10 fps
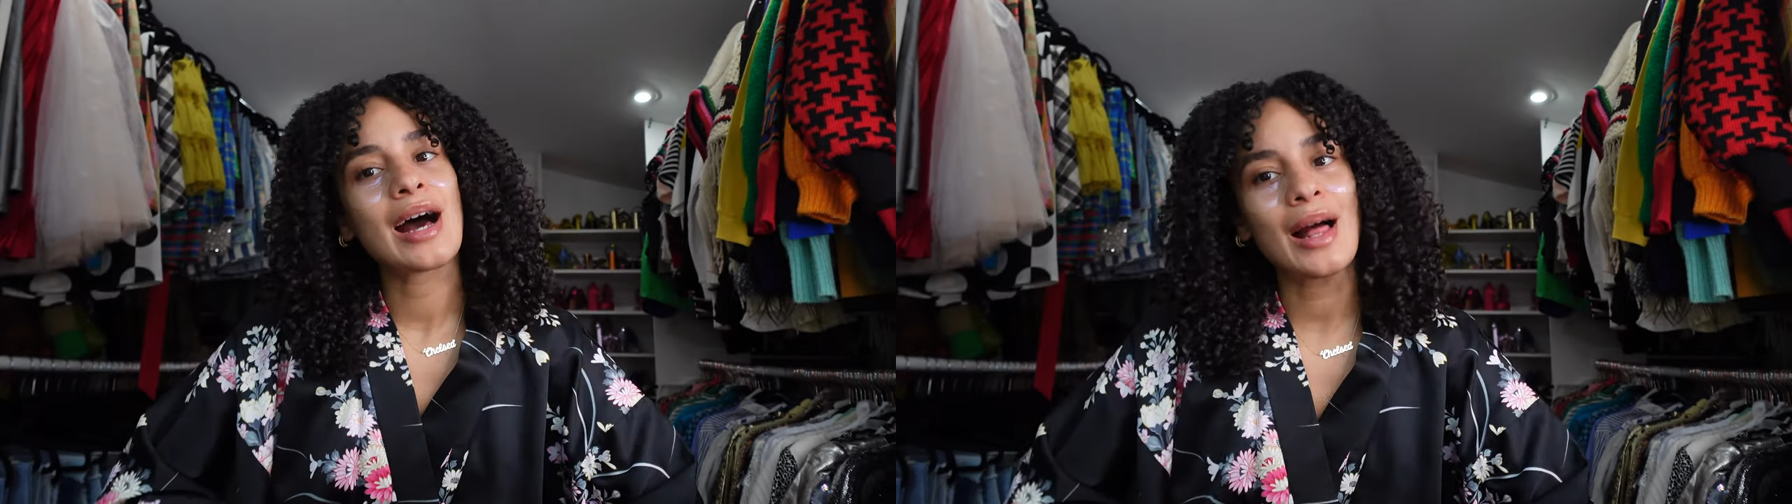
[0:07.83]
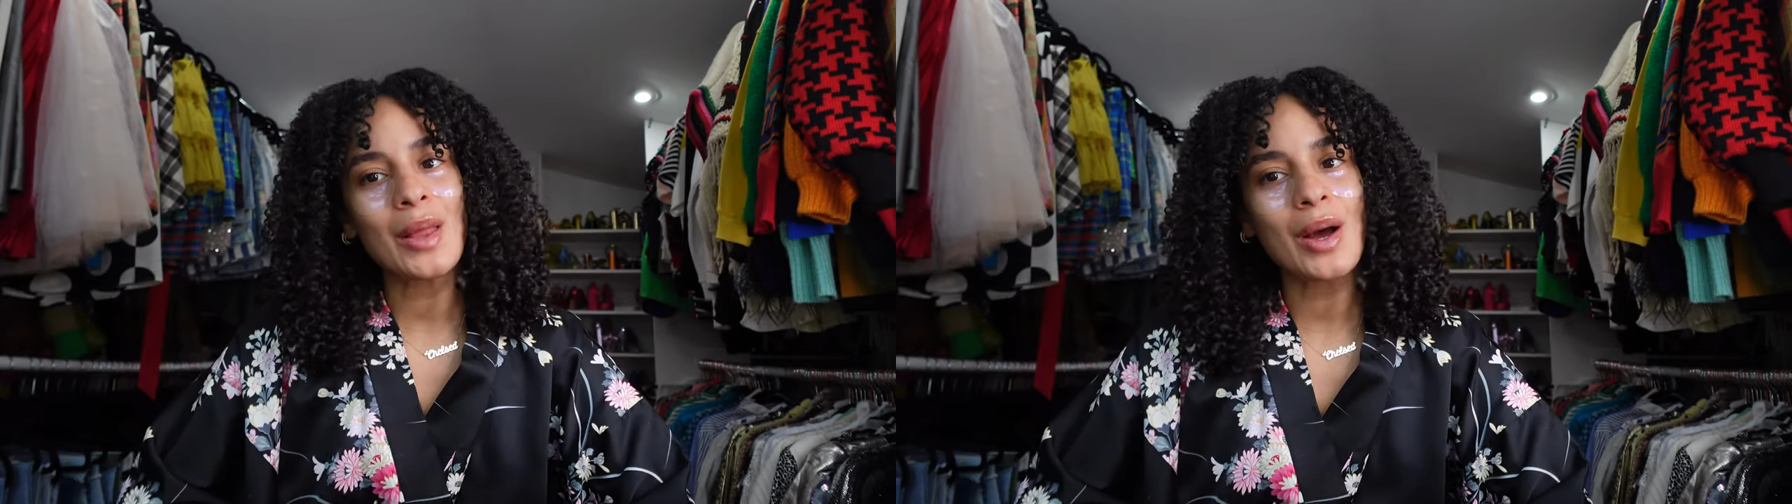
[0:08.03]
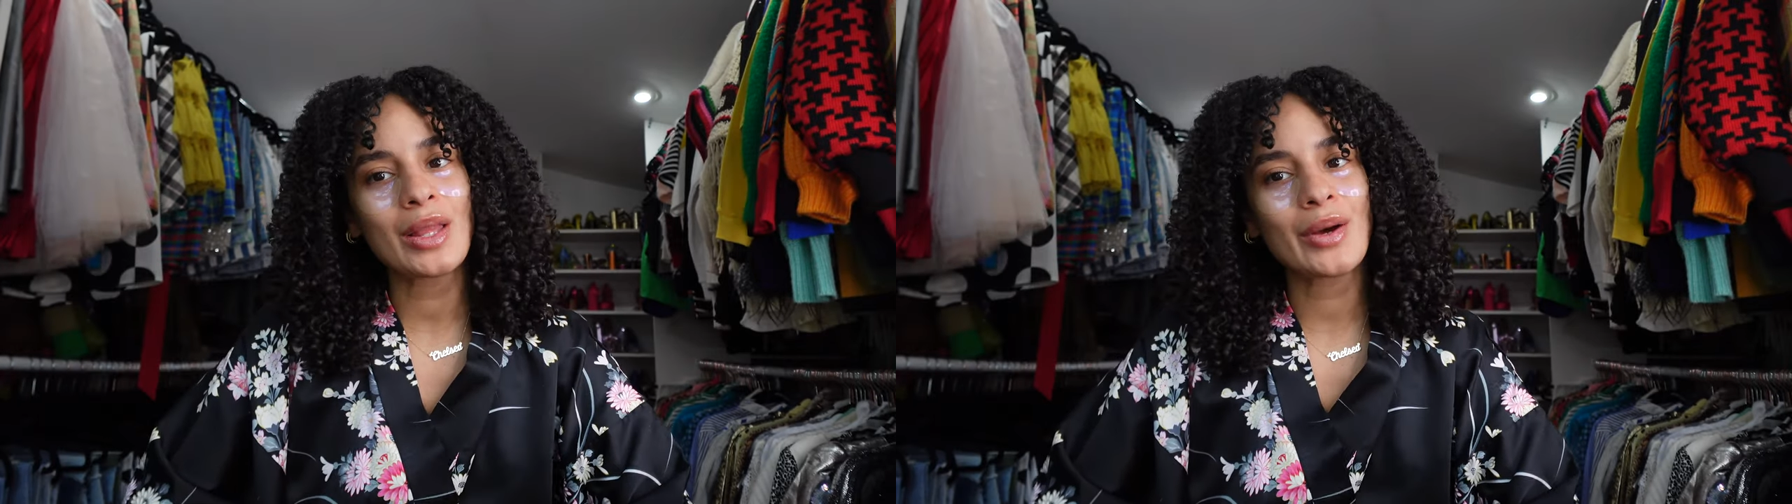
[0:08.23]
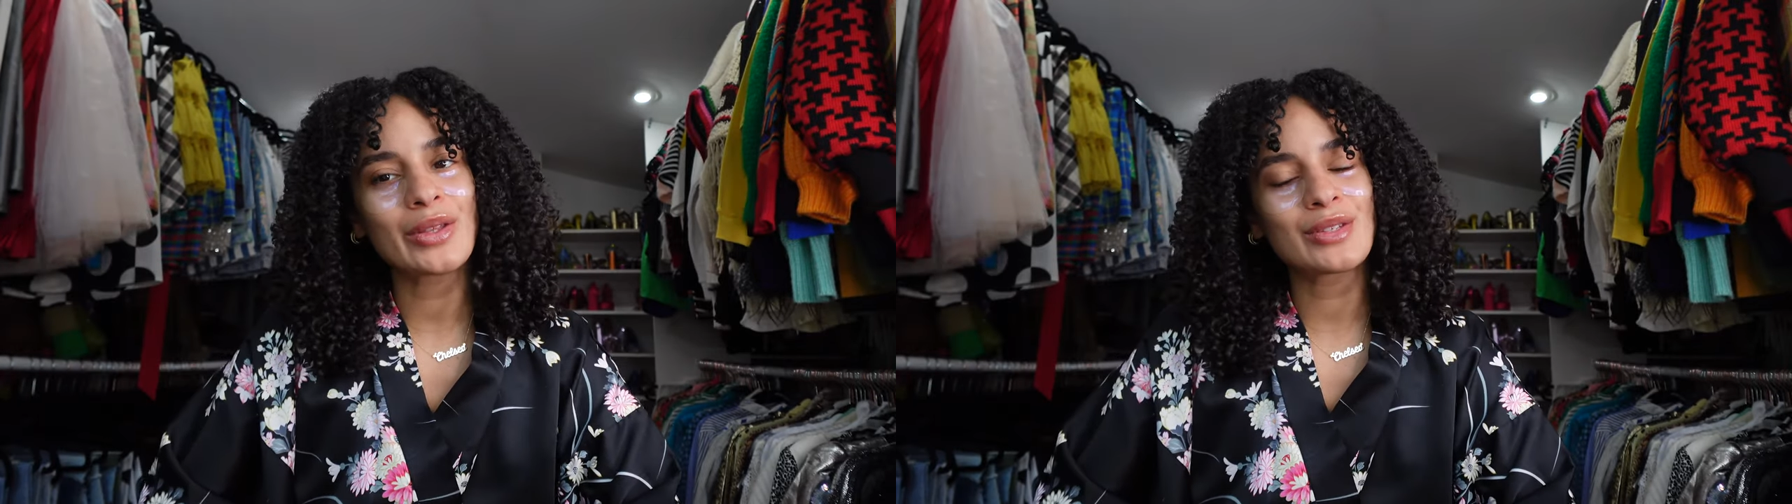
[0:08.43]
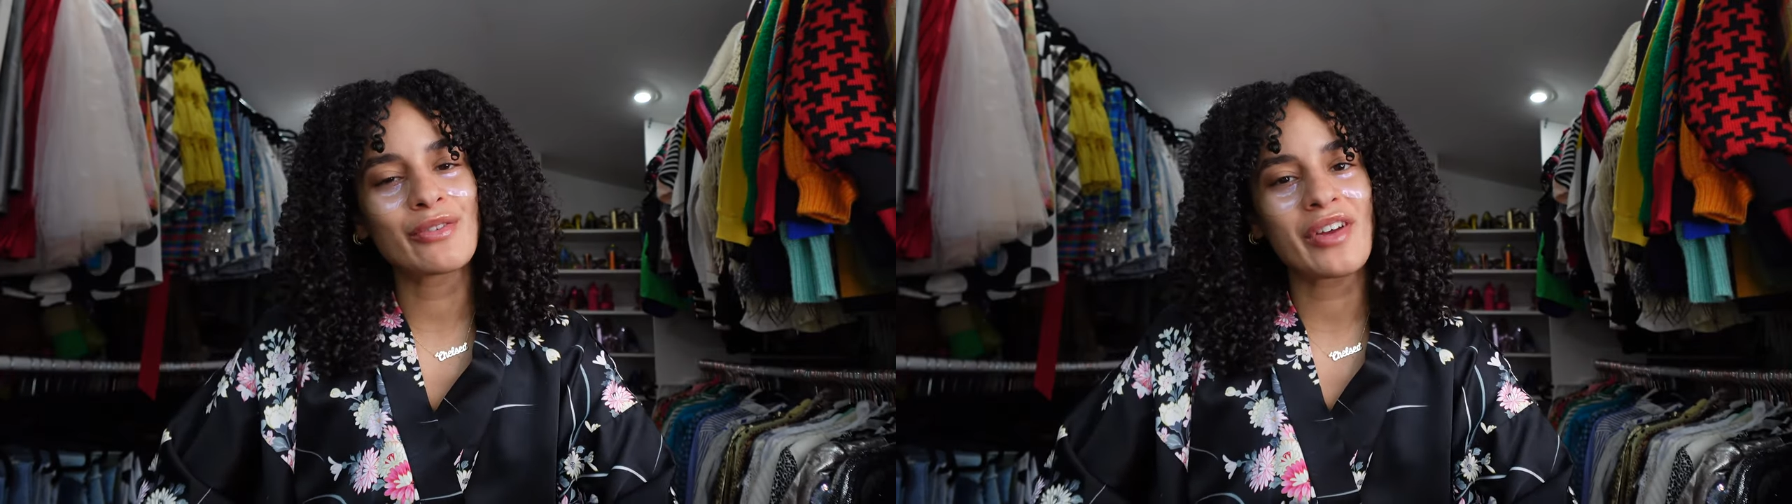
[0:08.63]
Hello, hello
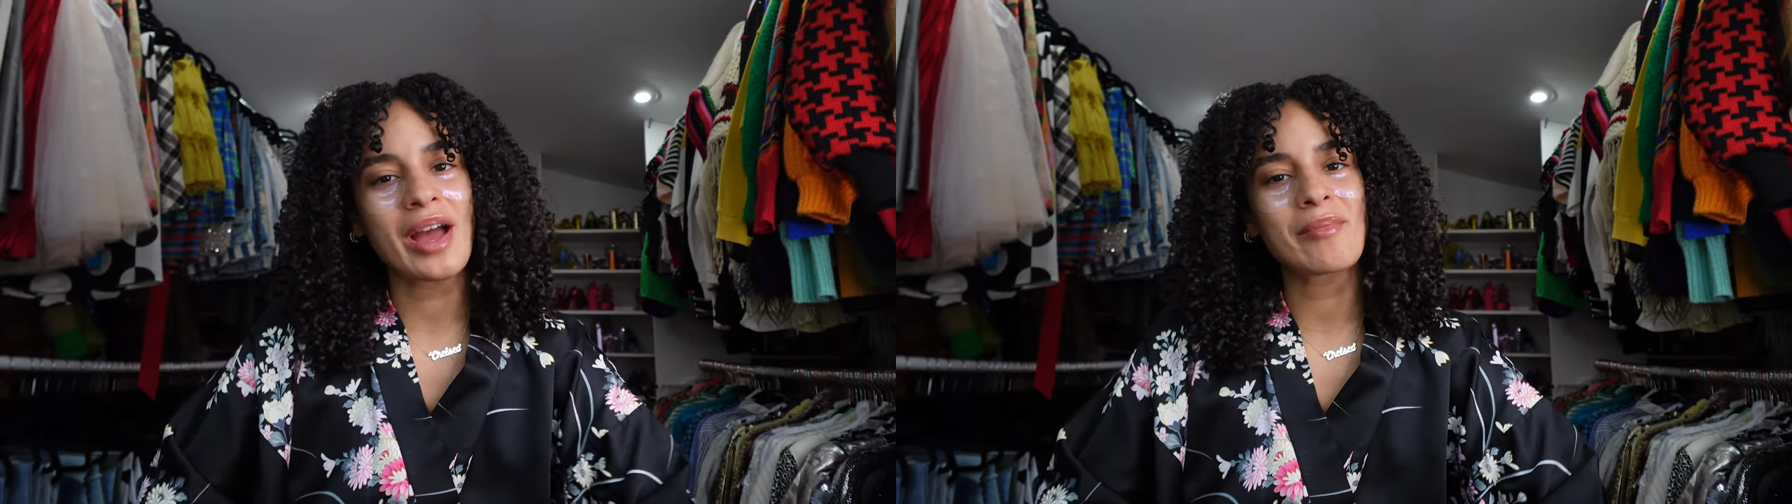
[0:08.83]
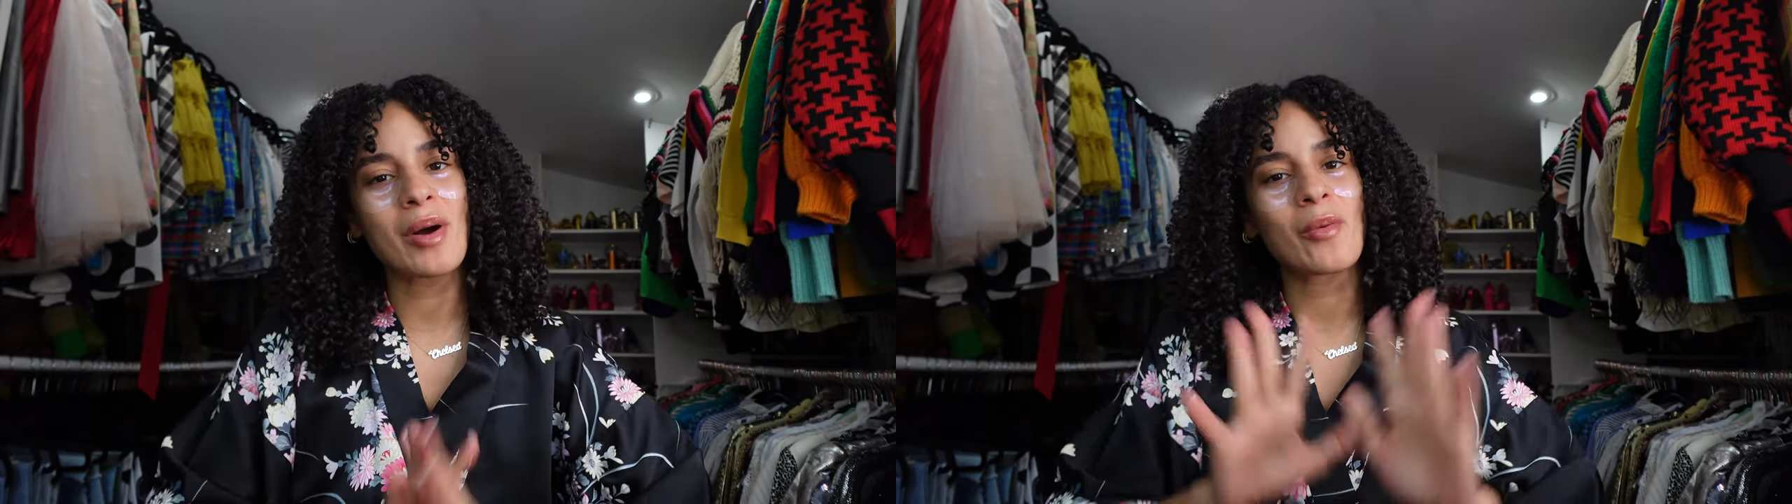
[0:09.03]
YouTube fam.